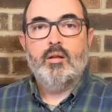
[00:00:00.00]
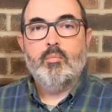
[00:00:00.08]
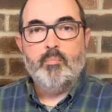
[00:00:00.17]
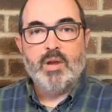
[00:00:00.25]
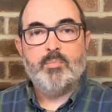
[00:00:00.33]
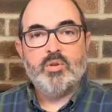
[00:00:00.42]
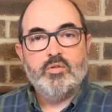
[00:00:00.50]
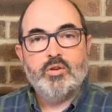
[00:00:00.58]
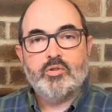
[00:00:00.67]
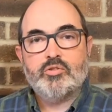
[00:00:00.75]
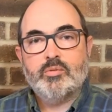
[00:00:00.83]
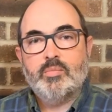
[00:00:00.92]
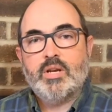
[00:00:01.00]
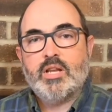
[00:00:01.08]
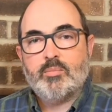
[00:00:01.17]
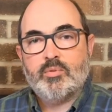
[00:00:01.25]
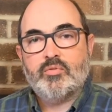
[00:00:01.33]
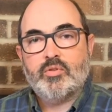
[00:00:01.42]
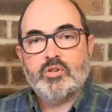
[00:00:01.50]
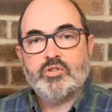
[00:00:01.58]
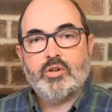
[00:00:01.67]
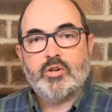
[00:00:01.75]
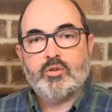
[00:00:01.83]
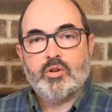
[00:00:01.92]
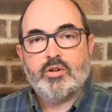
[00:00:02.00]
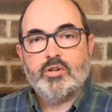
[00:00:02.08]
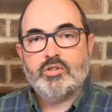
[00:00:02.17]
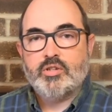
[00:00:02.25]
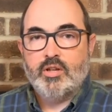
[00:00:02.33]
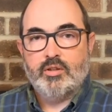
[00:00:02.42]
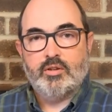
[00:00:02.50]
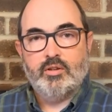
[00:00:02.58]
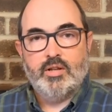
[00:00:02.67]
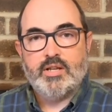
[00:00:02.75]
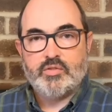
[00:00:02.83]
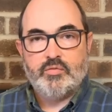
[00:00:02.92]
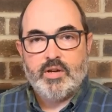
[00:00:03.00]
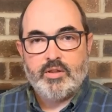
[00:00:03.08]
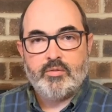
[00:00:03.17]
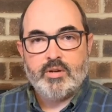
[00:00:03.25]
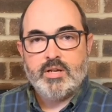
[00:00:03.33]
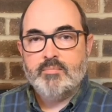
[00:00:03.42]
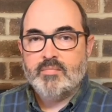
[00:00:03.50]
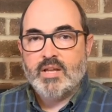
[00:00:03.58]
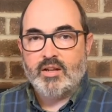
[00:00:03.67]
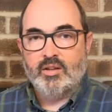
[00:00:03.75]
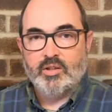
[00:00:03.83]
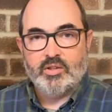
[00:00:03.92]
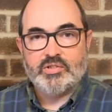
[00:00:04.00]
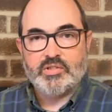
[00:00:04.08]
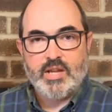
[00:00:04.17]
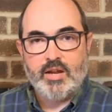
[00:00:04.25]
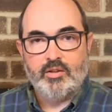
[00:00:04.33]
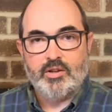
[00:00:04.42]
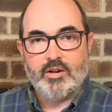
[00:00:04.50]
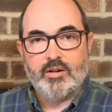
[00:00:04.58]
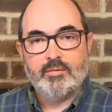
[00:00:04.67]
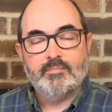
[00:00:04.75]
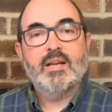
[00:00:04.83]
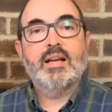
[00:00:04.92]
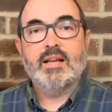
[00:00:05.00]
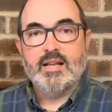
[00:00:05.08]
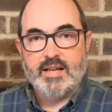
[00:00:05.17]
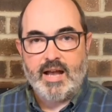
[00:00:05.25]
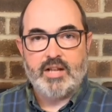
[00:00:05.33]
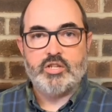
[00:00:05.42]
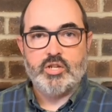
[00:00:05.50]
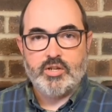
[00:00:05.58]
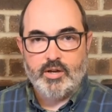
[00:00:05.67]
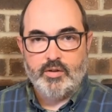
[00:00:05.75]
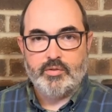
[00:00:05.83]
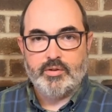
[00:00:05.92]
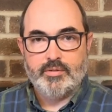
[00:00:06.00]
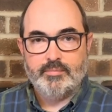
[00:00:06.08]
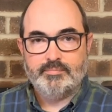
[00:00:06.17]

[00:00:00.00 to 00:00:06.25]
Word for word: Maybe you know somebody that prefers their critters a little less feathery and a little scalier. Got you covered.